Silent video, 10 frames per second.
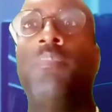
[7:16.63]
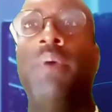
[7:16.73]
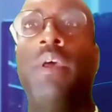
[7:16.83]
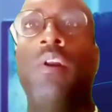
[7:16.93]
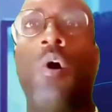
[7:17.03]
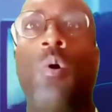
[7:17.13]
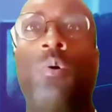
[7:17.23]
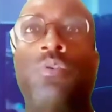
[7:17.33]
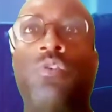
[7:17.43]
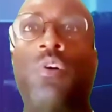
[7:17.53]
been
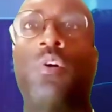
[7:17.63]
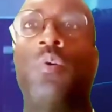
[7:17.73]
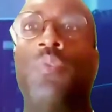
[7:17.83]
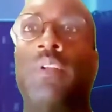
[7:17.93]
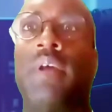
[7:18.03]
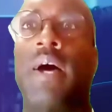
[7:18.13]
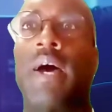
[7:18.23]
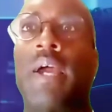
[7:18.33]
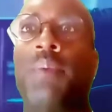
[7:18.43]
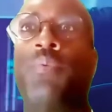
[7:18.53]
altered over time